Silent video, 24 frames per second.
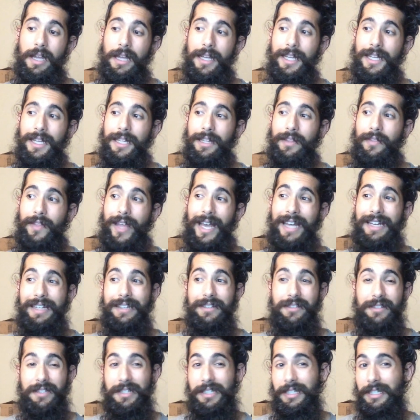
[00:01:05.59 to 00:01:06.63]
and that
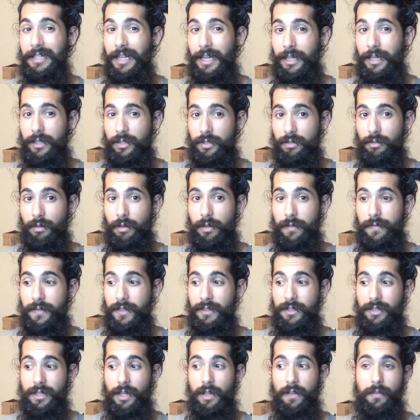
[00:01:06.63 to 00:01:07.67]
is the nature
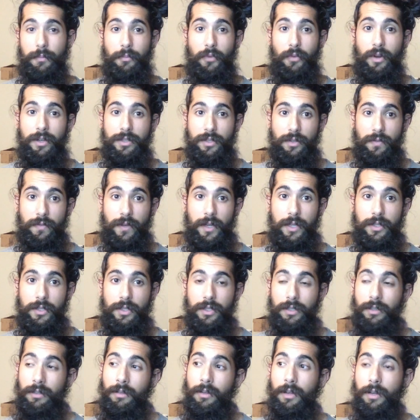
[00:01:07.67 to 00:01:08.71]
of self
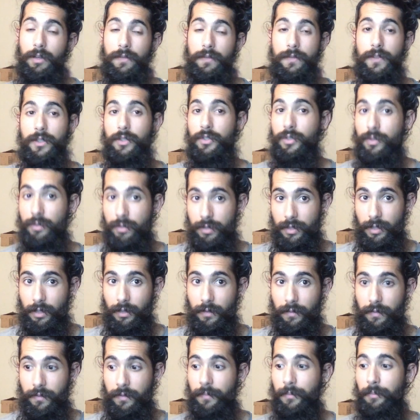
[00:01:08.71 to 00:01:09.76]
preservation of the true
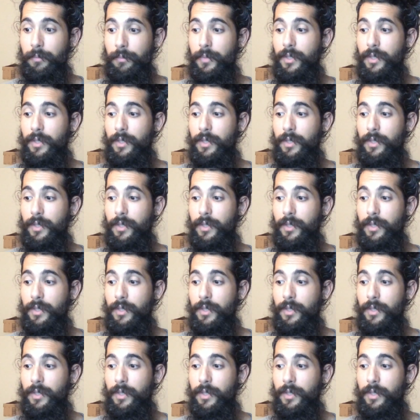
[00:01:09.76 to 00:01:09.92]
self.